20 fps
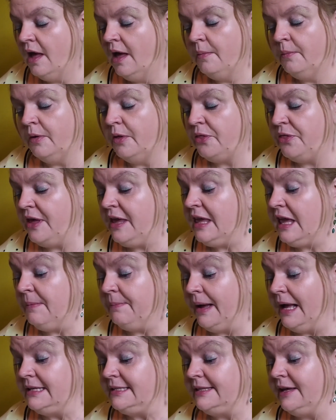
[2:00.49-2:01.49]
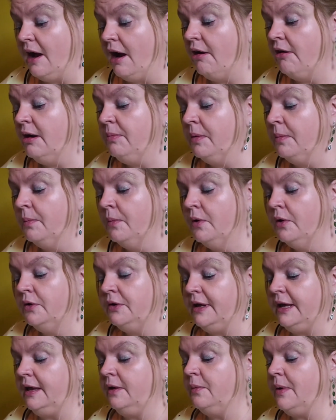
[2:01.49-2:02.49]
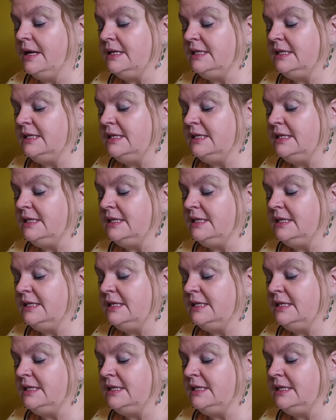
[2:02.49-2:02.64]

But thinking back to that horrible morning where